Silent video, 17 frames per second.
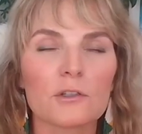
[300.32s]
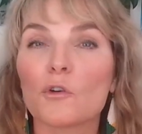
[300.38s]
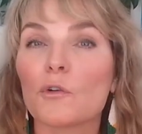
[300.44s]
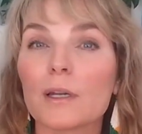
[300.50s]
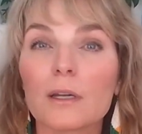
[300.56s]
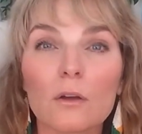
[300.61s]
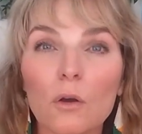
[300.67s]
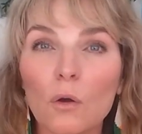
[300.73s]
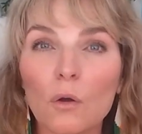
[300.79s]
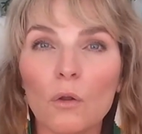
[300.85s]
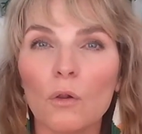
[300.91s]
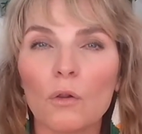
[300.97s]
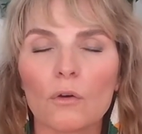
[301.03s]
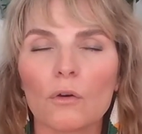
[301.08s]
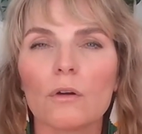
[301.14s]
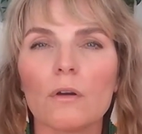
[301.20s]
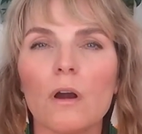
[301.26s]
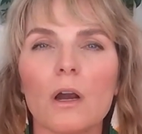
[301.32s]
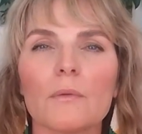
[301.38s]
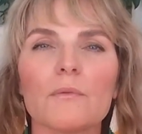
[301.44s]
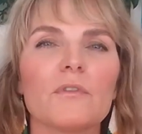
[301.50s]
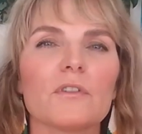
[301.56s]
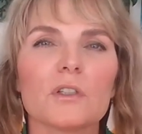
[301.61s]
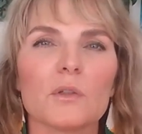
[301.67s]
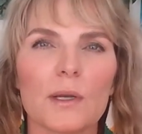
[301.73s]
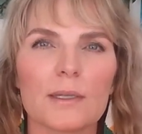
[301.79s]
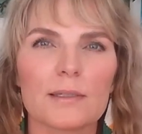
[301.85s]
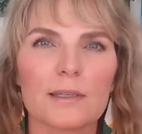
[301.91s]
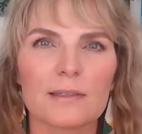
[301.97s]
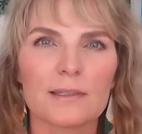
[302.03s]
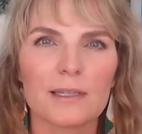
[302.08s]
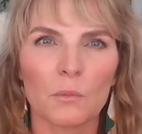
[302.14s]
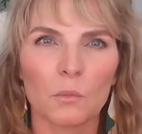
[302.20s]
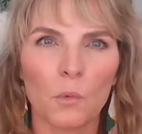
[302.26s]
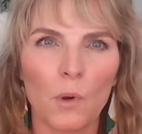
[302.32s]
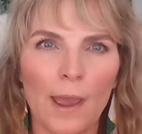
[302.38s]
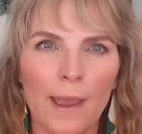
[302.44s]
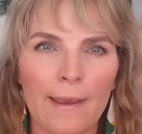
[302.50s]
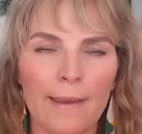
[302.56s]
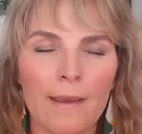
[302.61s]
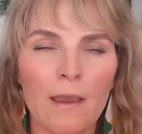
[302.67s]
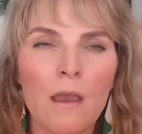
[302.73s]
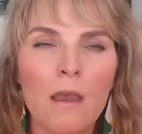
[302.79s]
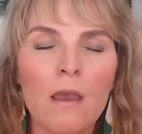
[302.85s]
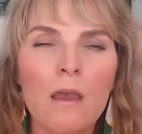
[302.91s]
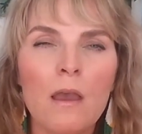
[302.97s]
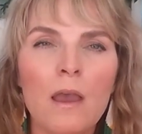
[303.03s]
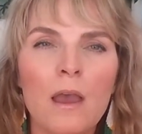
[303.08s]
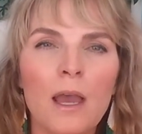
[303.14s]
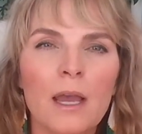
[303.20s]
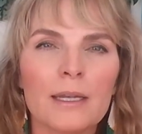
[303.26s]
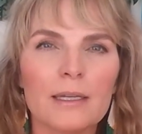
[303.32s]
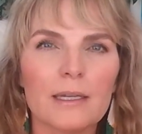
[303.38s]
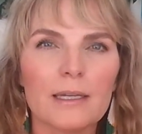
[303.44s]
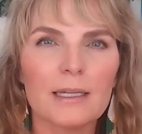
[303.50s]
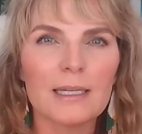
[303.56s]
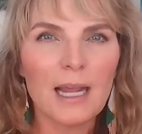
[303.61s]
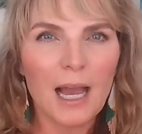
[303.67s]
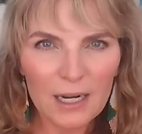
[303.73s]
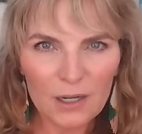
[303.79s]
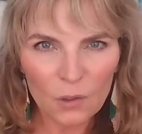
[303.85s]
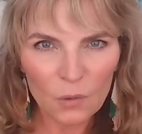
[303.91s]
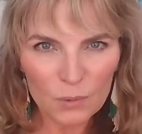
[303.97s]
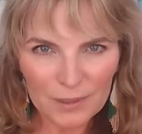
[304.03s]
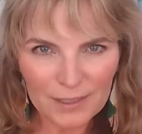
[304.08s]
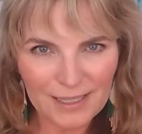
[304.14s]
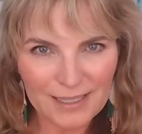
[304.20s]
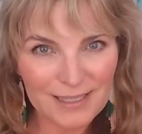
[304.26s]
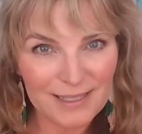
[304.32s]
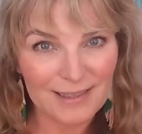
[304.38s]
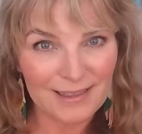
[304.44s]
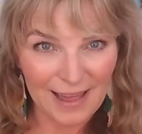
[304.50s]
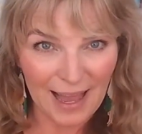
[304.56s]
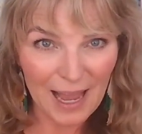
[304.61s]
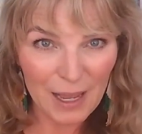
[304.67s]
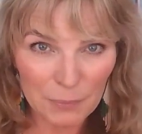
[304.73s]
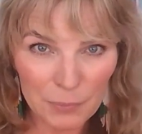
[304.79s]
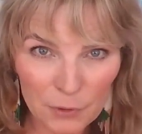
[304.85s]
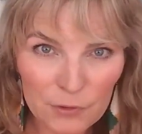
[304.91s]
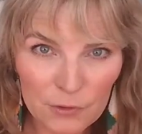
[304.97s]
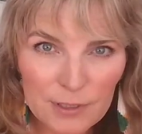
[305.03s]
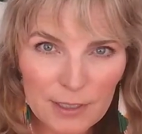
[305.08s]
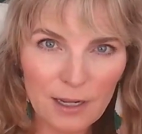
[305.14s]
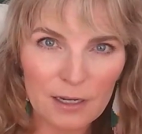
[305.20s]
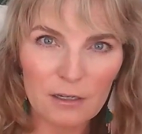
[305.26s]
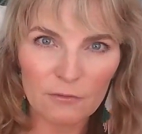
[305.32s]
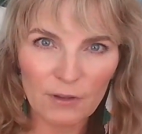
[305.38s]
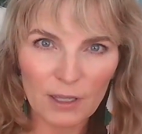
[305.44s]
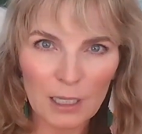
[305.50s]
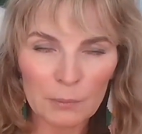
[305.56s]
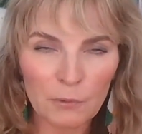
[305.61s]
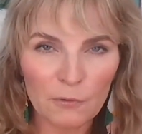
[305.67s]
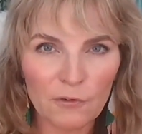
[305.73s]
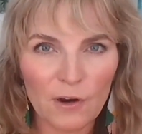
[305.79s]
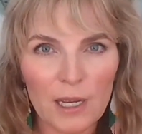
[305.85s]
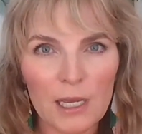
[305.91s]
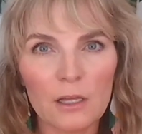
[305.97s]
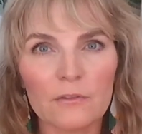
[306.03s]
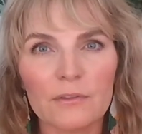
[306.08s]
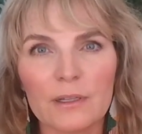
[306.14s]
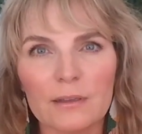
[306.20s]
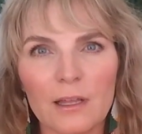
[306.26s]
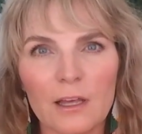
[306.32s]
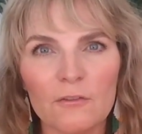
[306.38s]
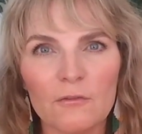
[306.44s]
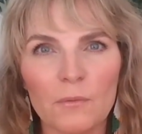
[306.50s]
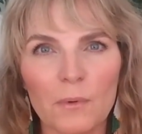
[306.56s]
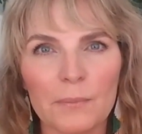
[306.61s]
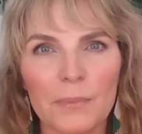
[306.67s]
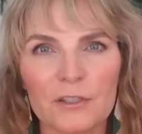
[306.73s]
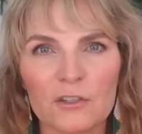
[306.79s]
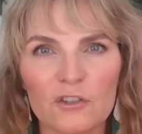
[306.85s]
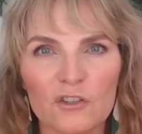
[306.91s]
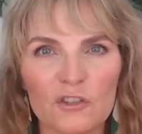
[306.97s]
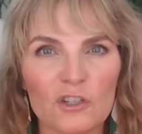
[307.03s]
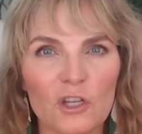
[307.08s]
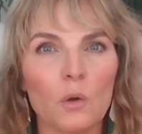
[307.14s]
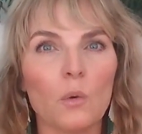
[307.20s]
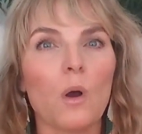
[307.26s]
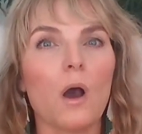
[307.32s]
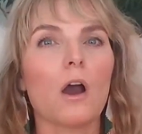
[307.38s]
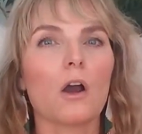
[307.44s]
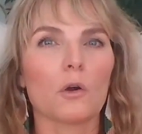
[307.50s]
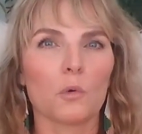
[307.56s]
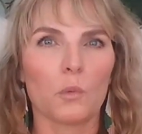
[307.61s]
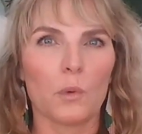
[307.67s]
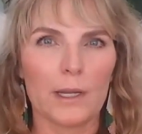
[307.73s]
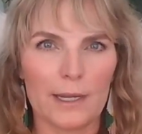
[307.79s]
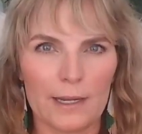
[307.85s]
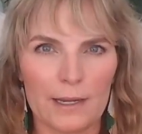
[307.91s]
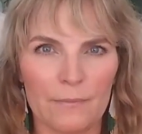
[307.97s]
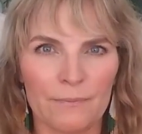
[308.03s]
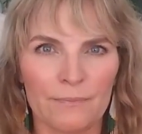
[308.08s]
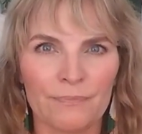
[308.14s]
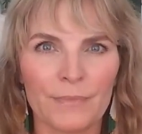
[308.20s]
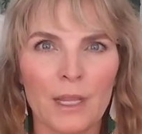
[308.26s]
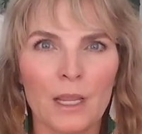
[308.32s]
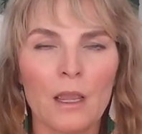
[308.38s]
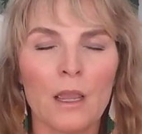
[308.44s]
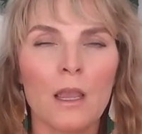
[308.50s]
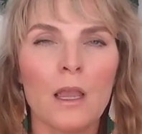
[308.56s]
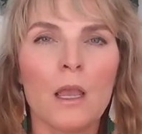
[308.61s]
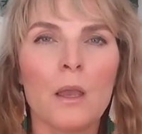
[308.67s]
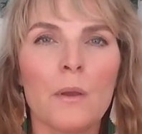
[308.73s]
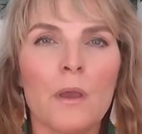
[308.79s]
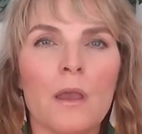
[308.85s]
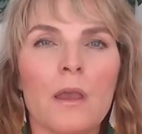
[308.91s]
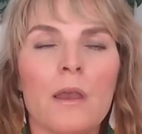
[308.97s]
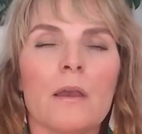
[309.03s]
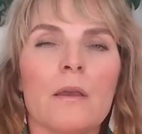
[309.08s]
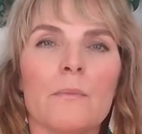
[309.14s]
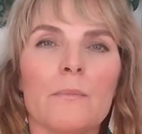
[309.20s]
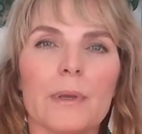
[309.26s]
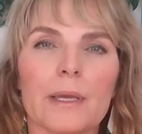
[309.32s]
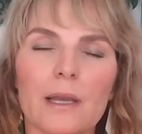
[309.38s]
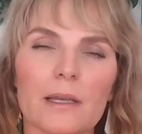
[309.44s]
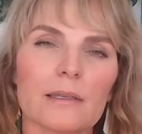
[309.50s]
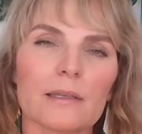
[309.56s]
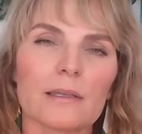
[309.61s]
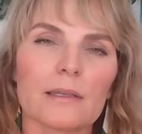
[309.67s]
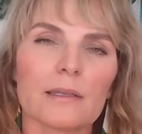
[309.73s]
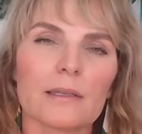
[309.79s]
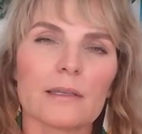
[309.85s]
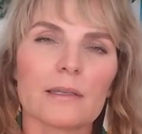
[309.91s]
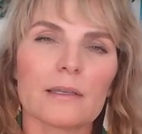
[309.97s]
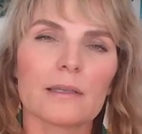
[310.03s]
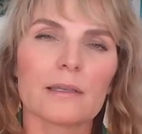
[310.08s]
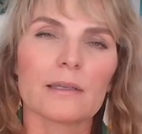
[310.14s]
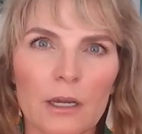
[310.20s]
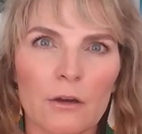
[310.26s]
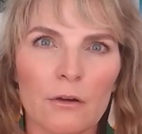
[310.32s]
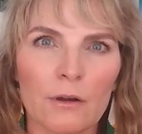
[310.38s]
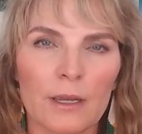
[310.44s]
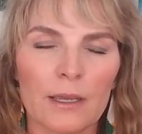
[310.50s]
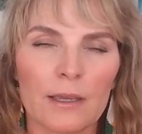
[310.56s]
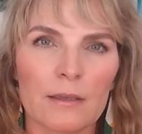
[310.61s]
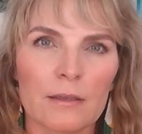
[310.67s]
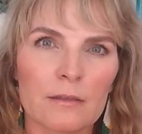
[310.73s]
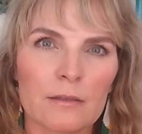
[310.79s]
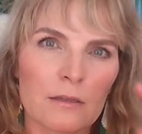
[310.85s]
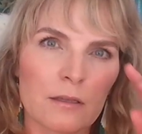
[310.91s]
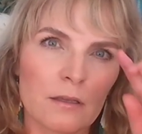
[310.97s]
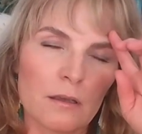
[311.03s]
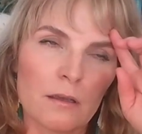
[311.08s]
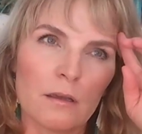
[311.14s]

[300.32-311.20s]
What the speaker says: critical or harmful to us in some way, not only is that person unavailable for healthy love, but so are we. Because the secret here is